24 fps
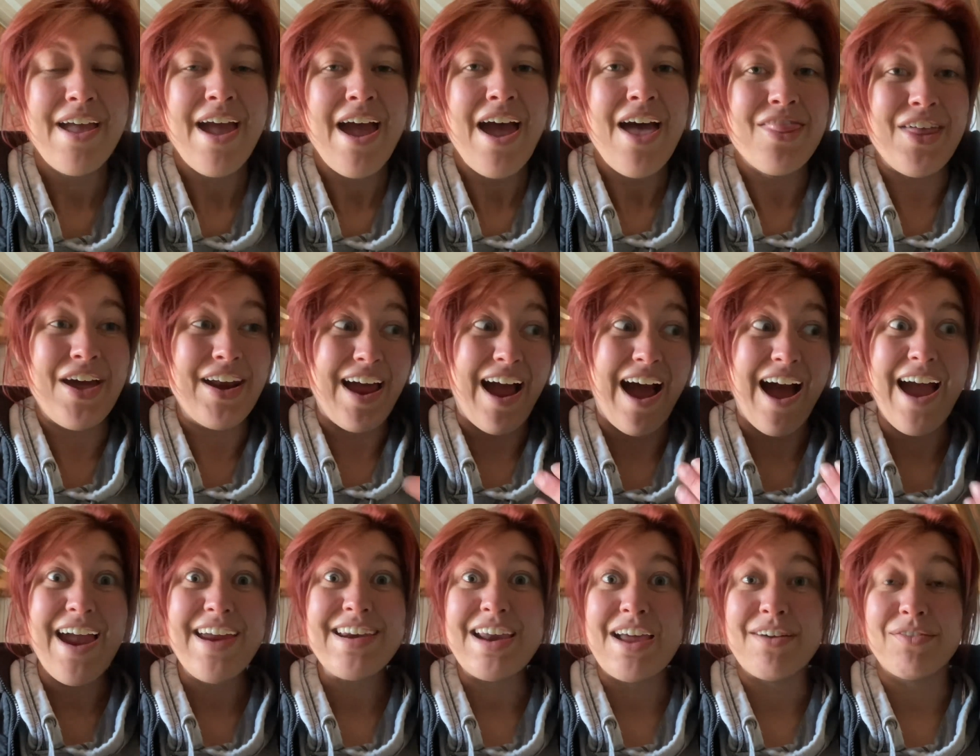that
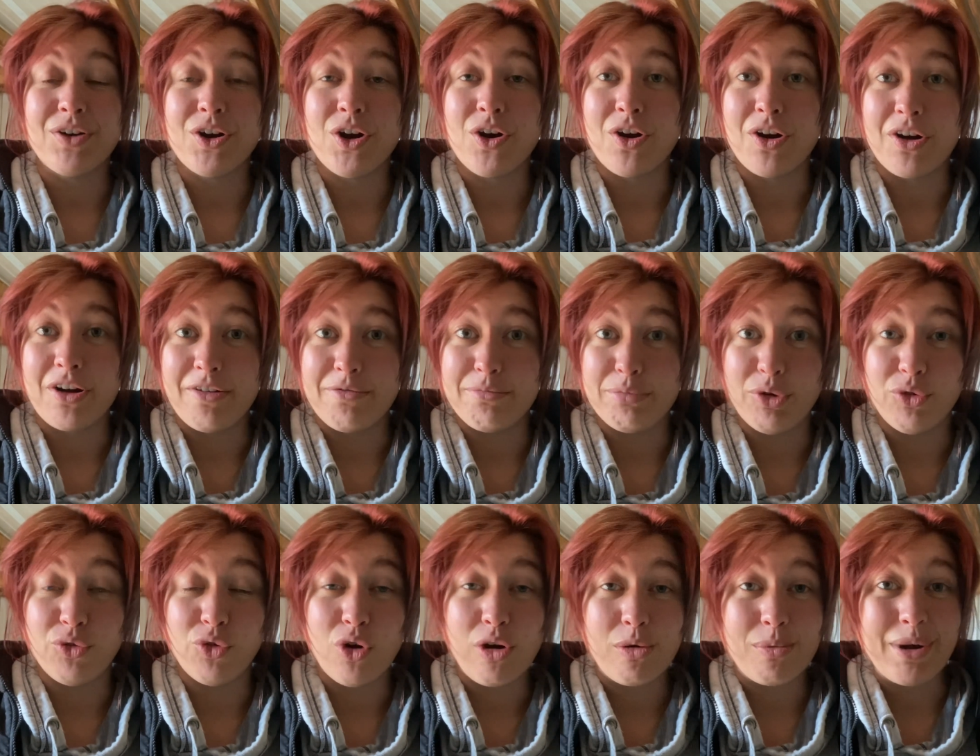I never heard of
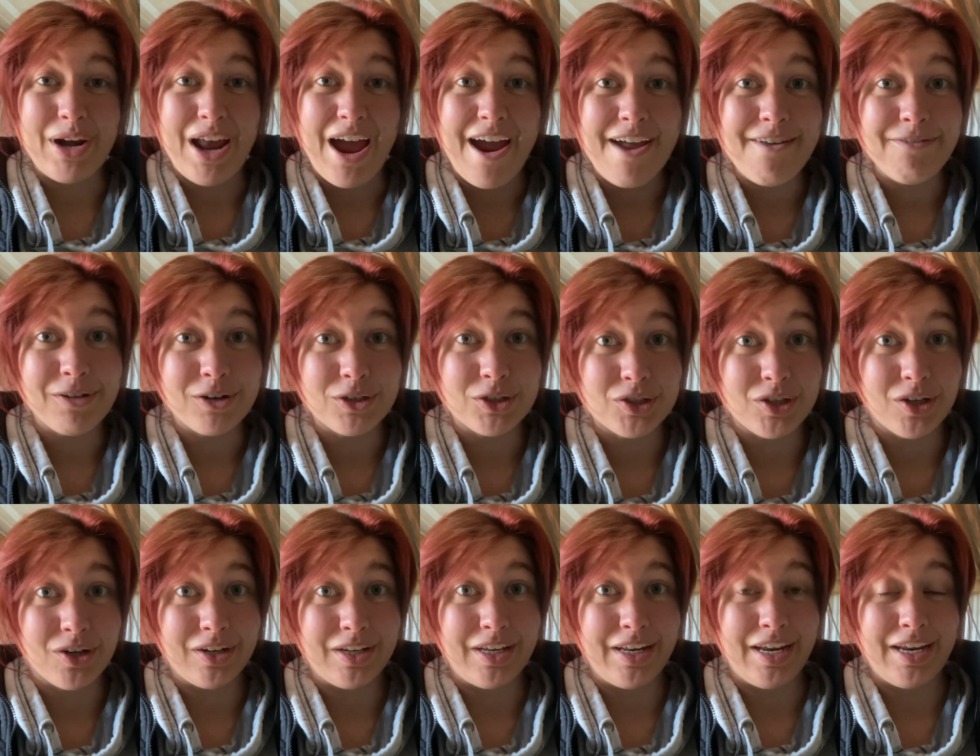before when I first
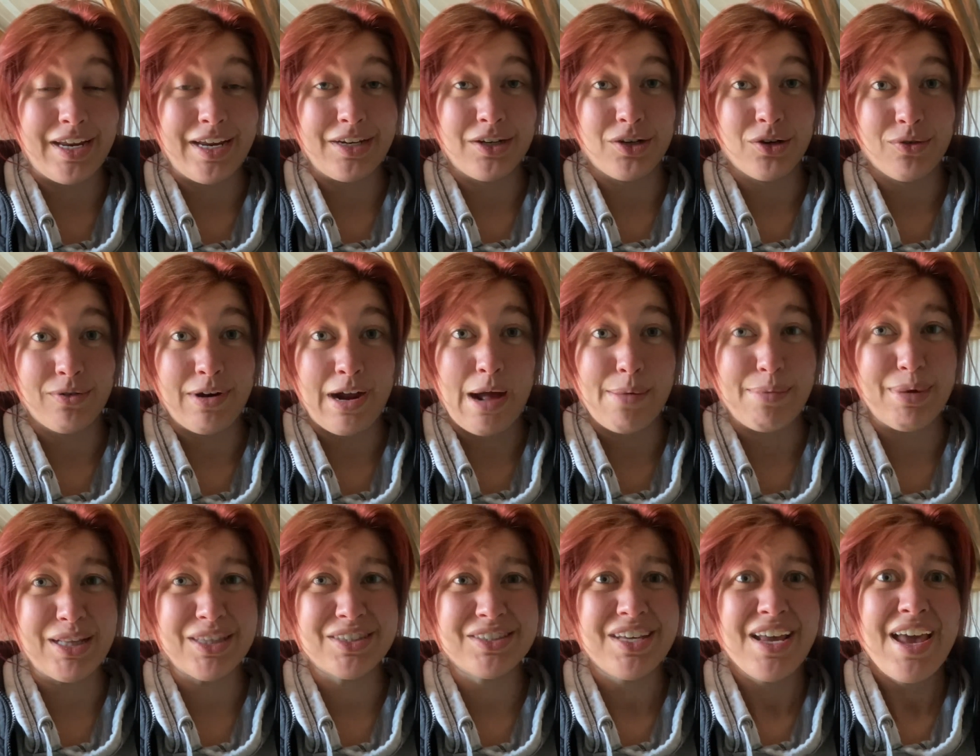started getting into
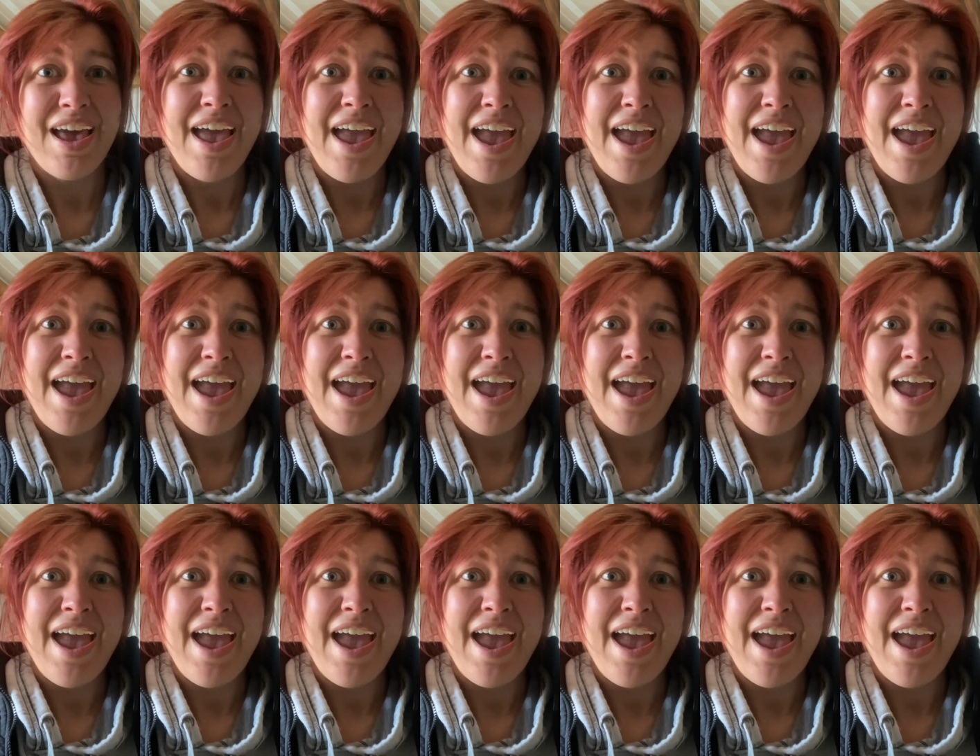rabbits.